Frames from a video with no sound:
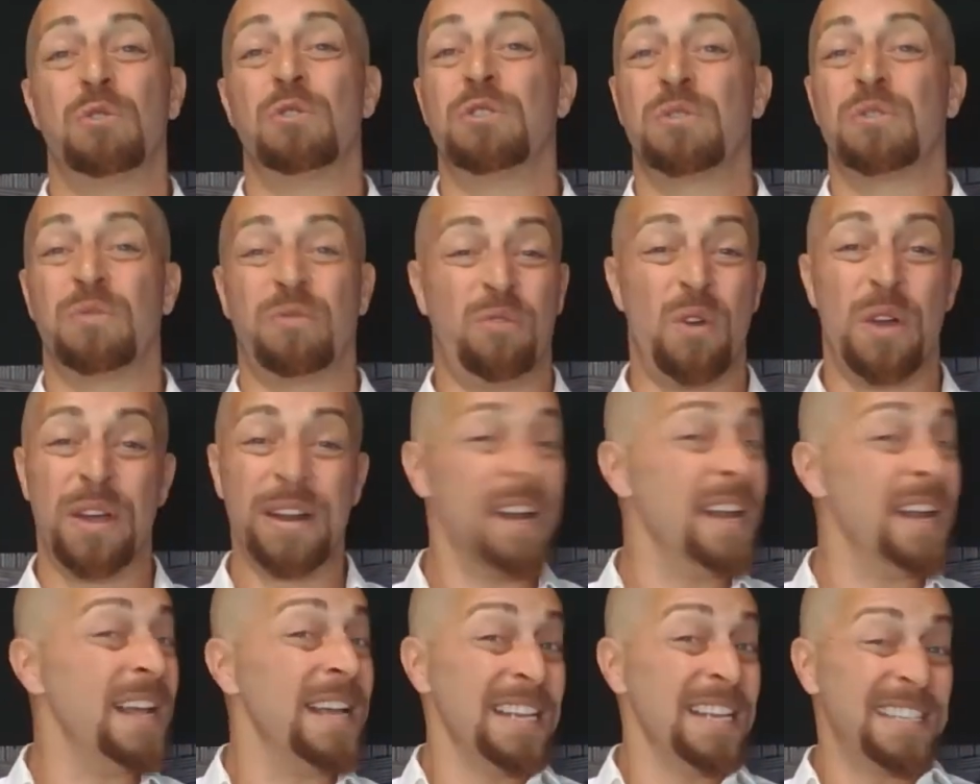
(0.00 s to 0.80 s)
George
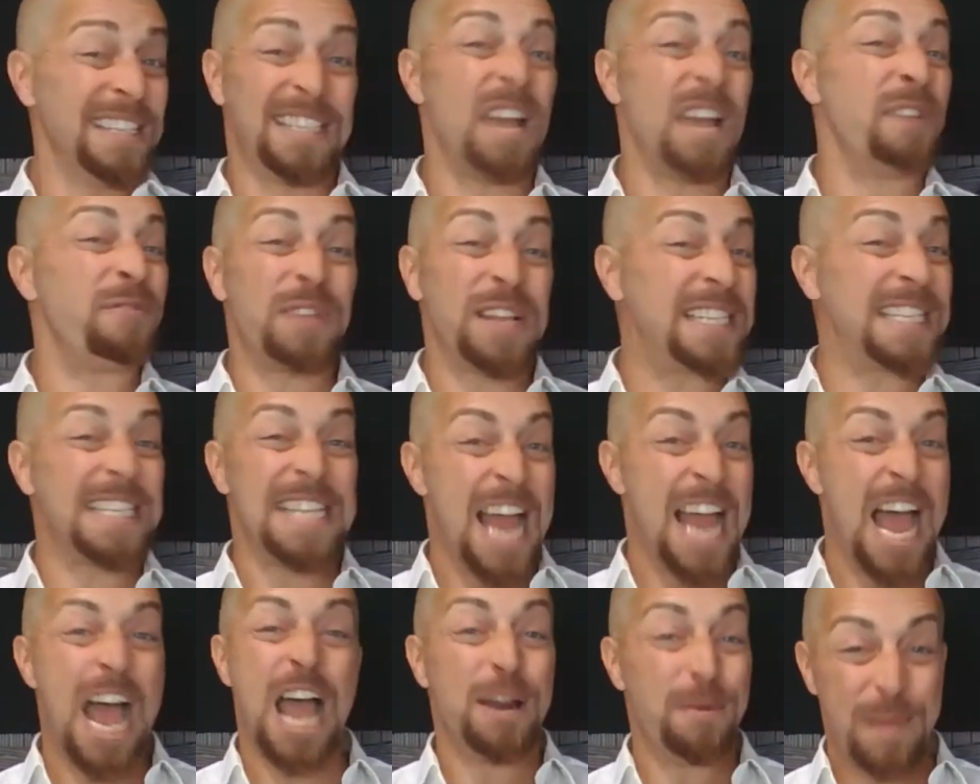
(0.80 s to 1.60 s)
Floyd, stuff
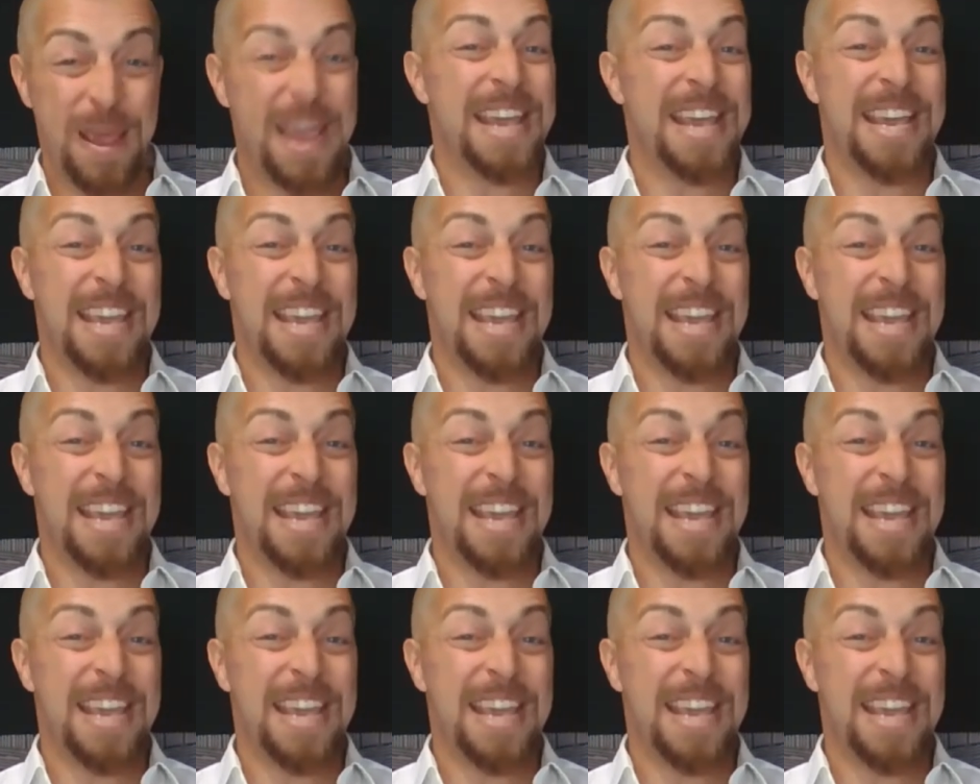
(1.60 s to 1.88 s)
that's not